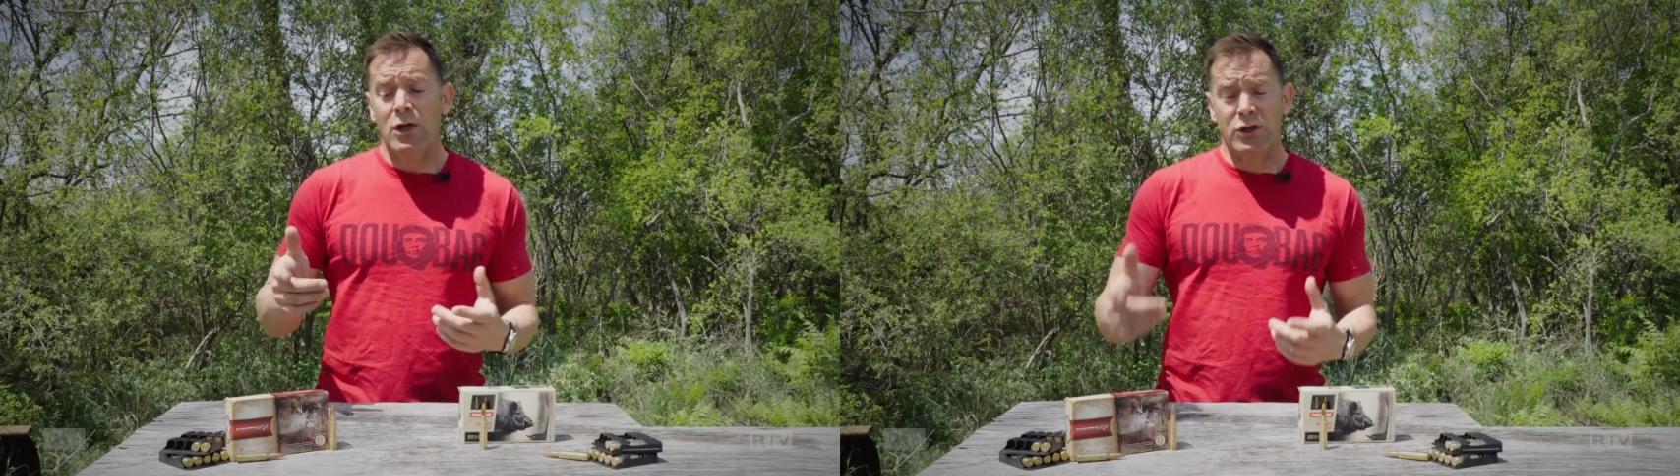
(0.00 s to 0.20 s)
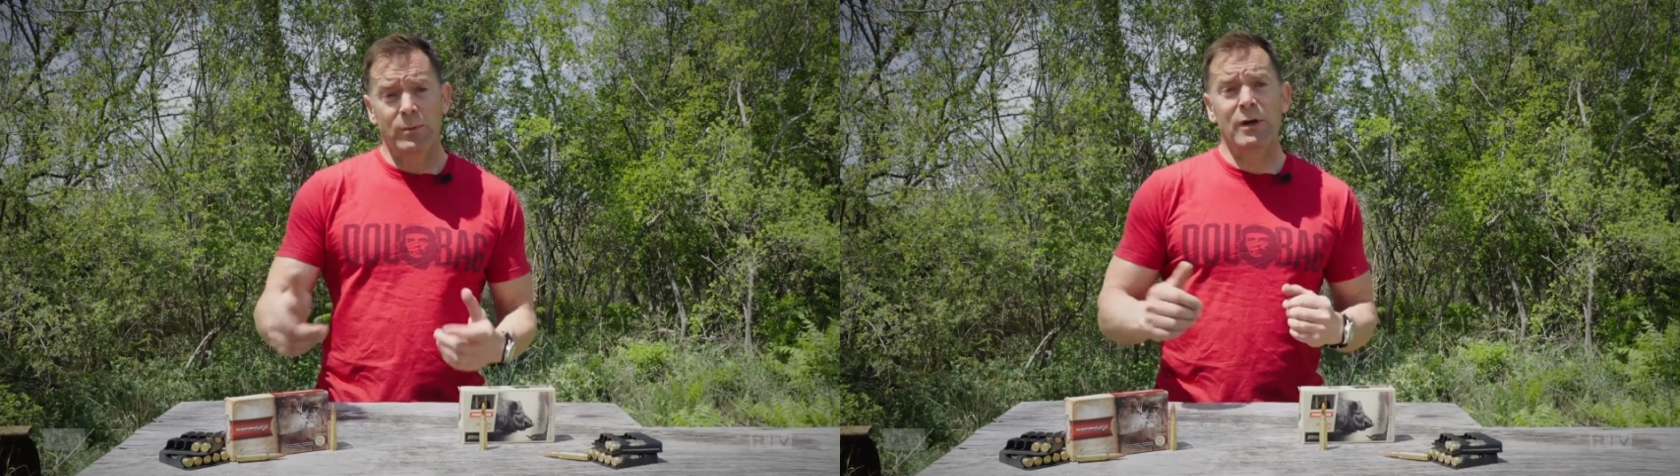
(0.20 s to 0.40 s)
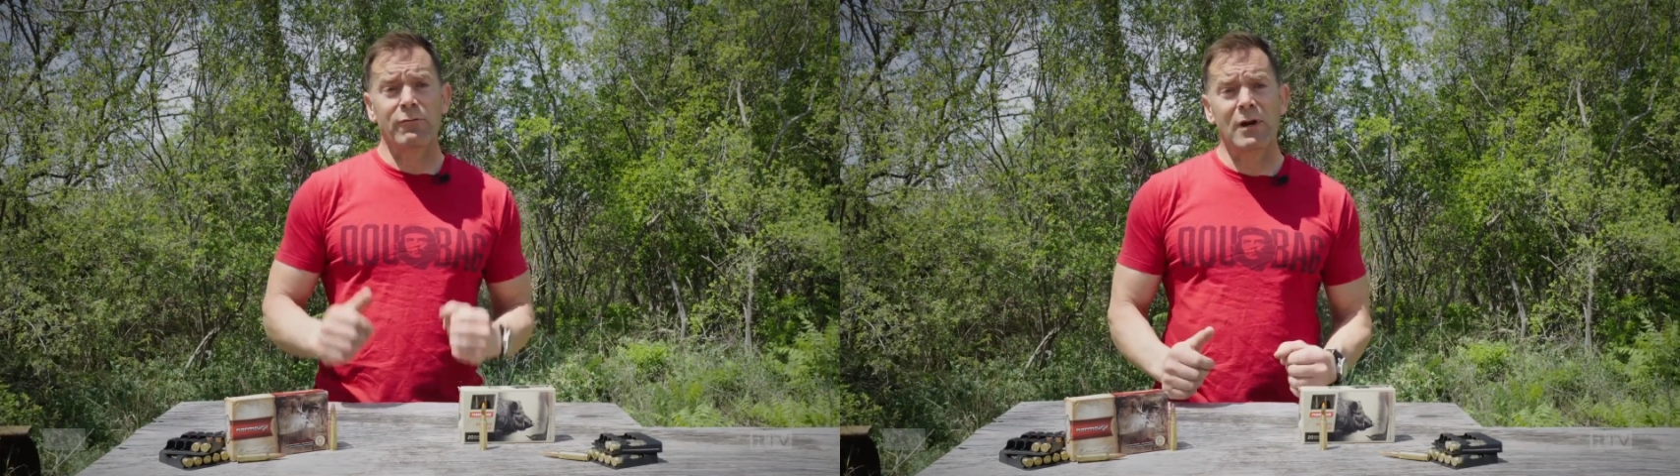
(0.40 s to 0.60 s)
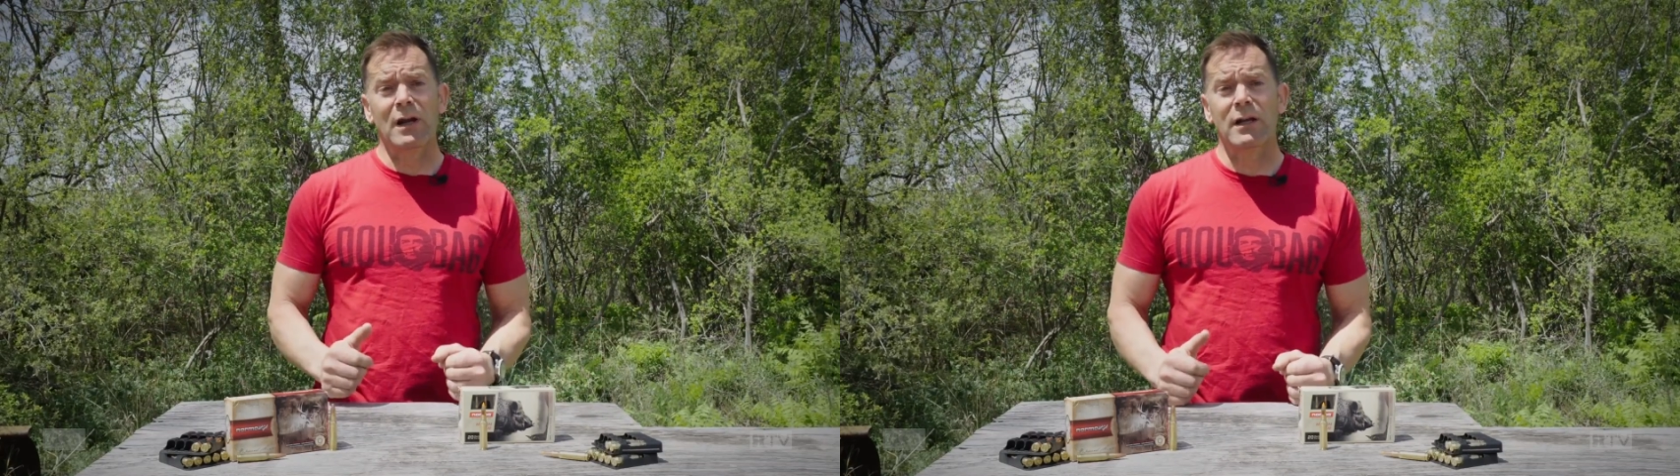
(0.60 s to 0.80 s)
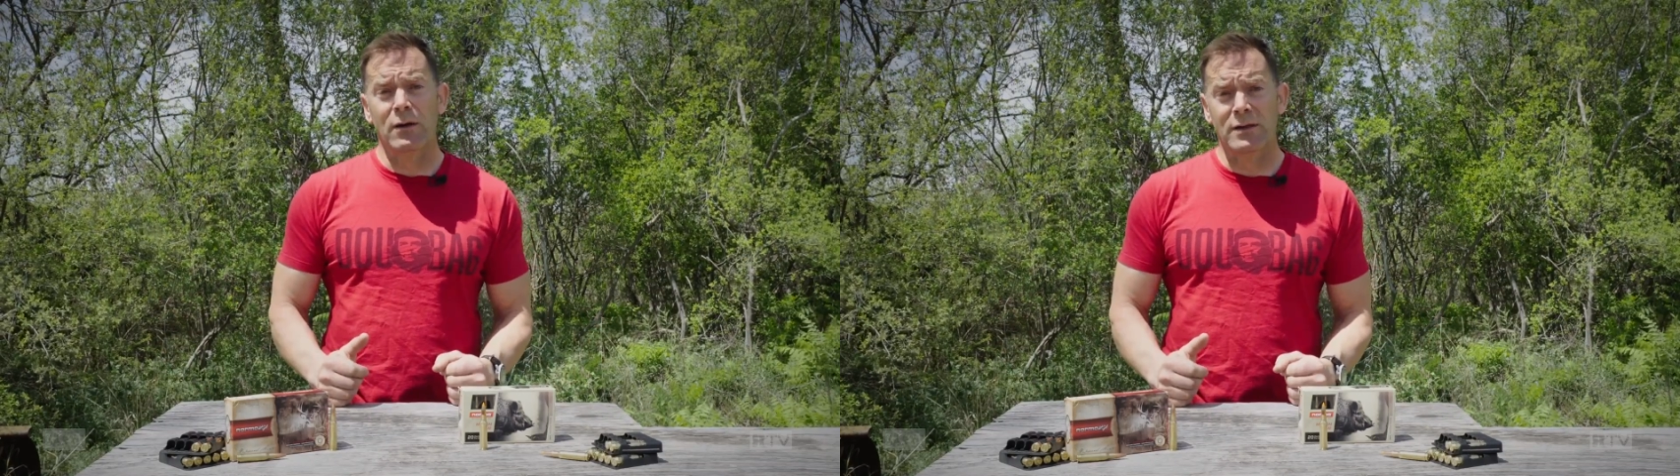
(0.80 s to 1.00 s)
Should be a
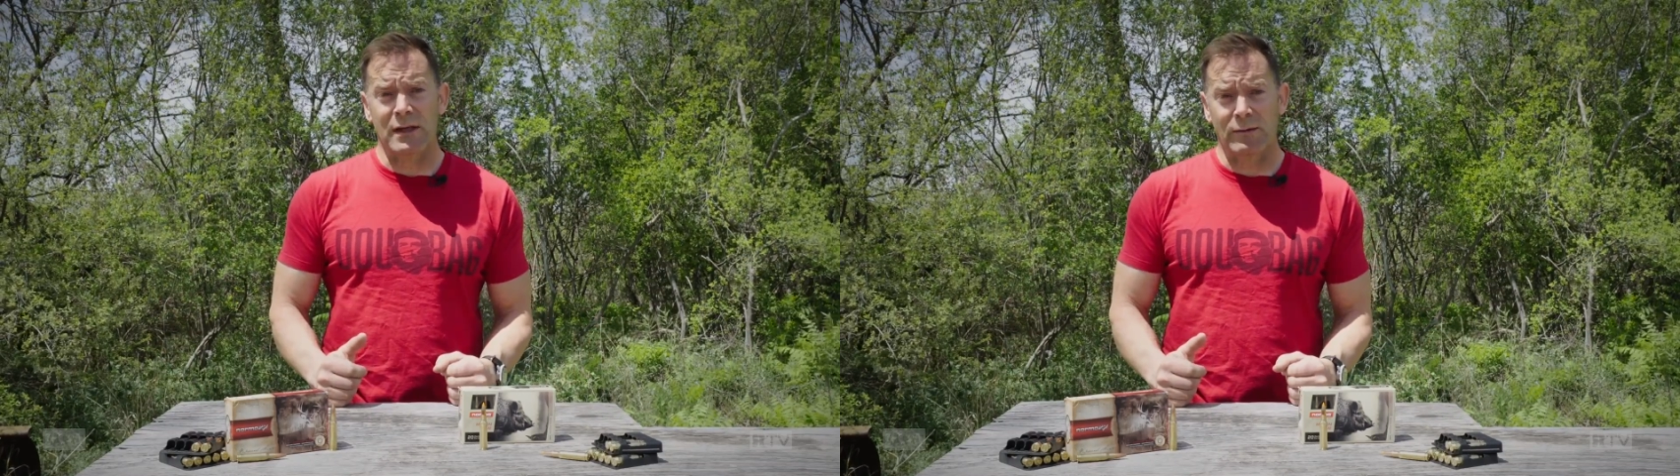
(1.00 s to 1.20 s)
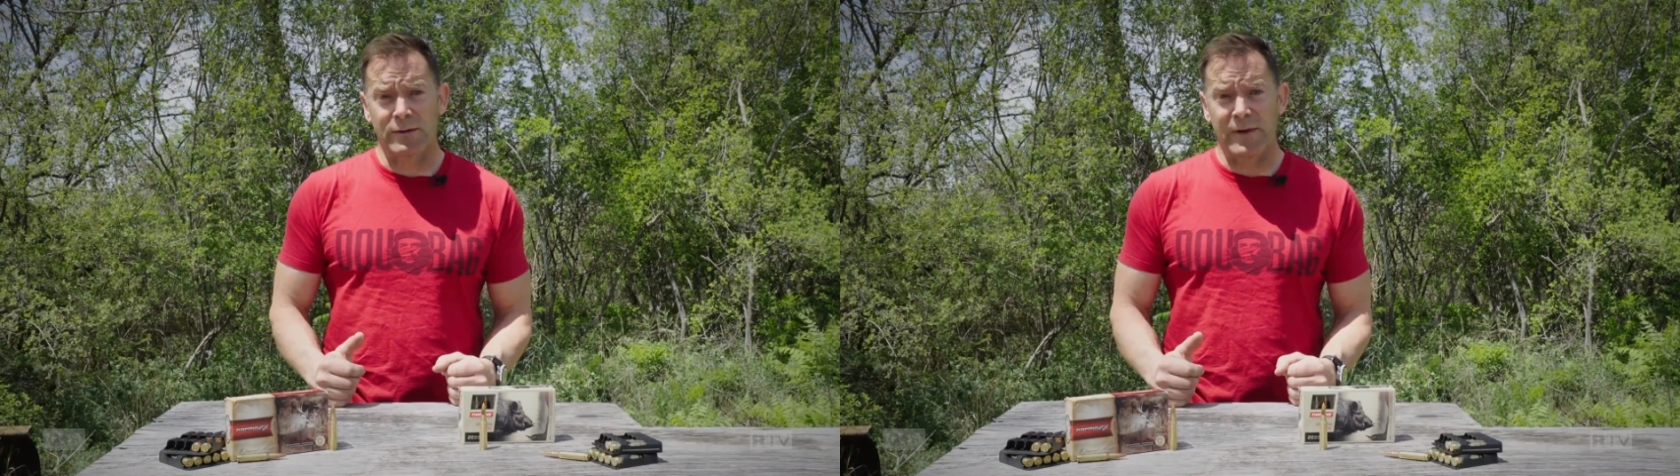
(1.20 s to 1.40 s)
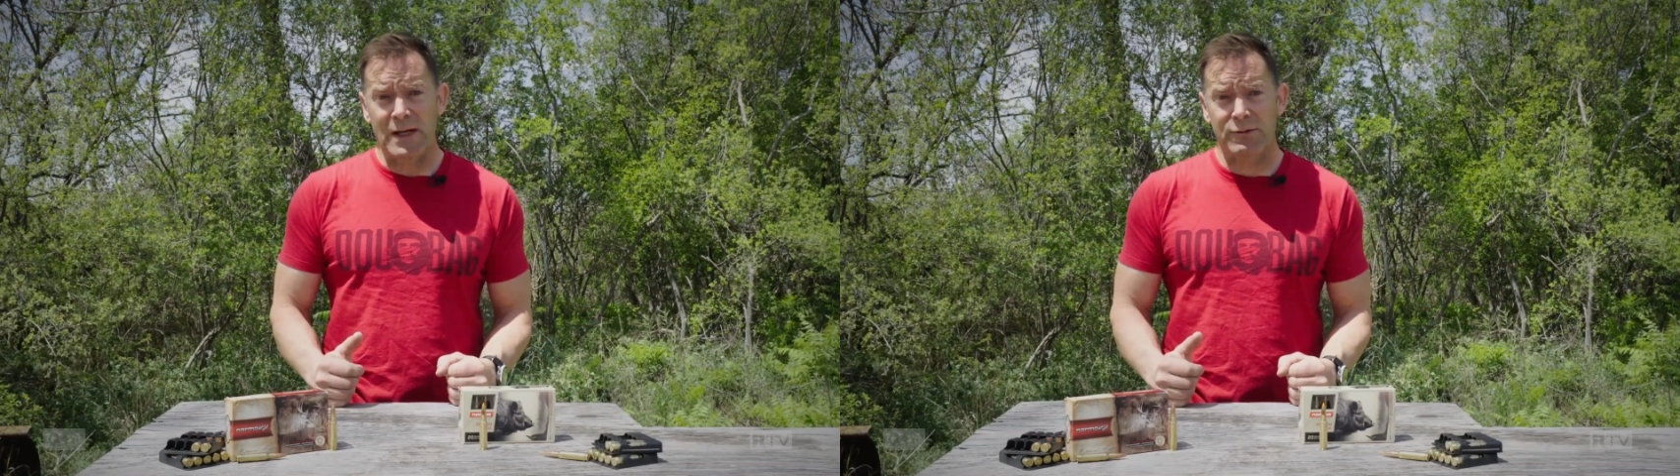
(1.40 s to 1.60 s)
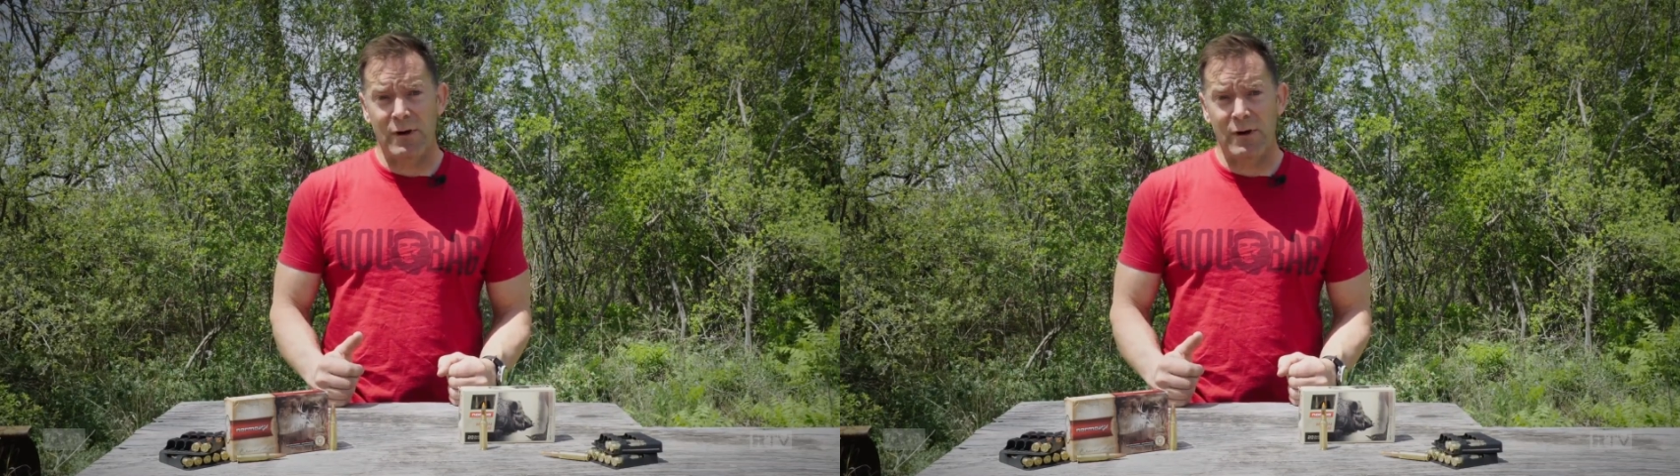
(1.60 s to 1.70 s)
really good self-defense